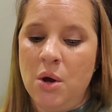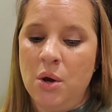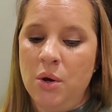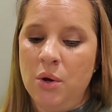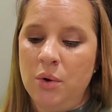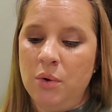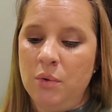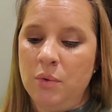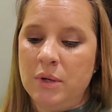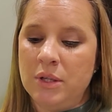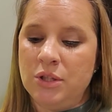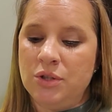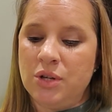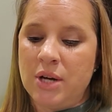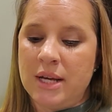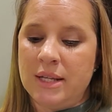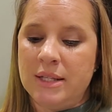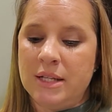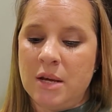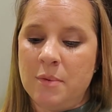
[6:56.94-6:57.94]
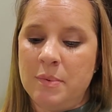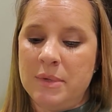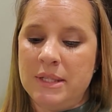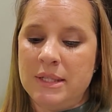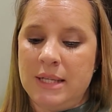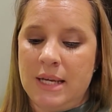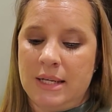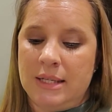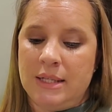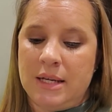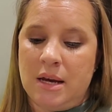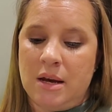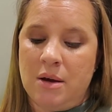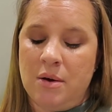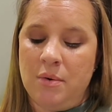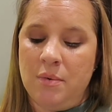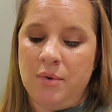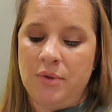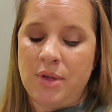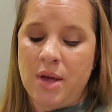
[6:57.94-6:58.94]
who was dressed up as Santa
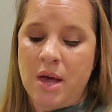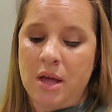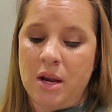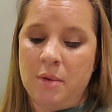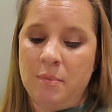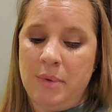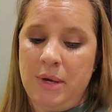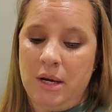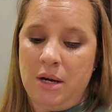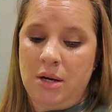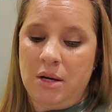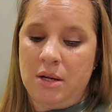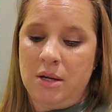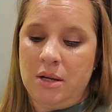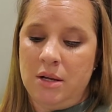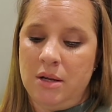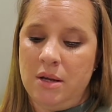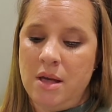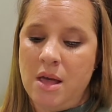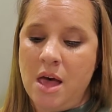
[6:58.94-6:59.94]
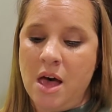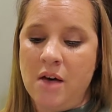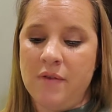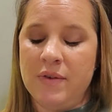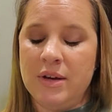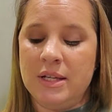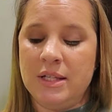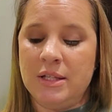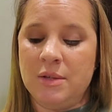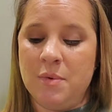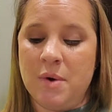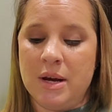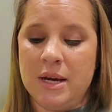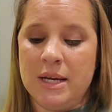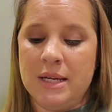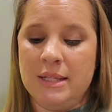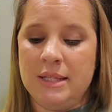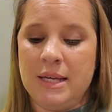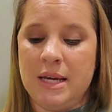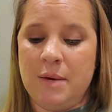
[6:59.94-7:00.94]
without a beard. Elvis swung
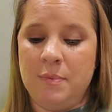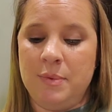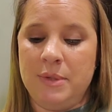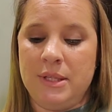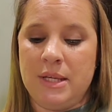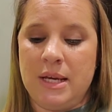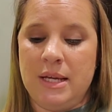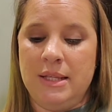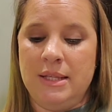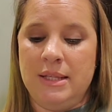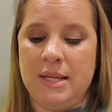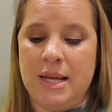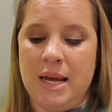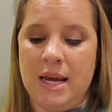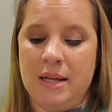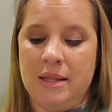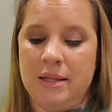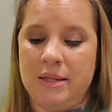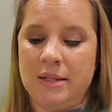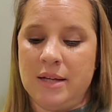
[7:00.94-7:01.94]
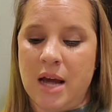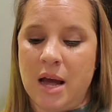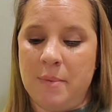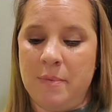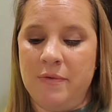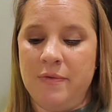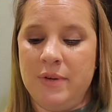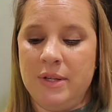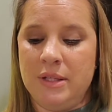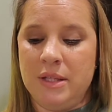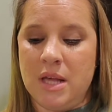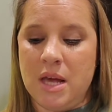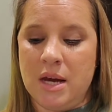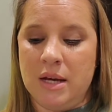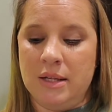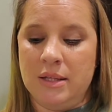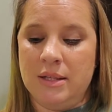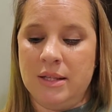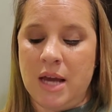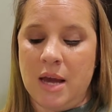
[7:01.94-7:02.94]
his hips and sang at the top of his
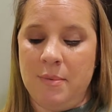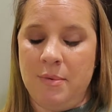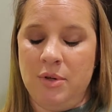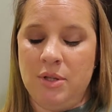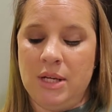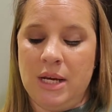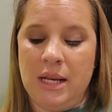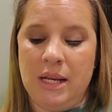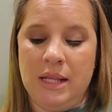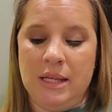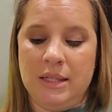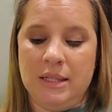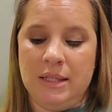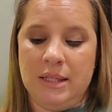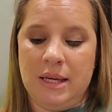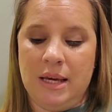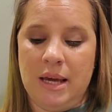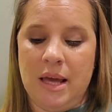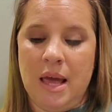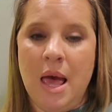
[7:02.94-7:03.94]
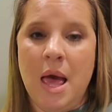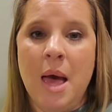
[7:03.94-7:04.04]
lungs simultaneously,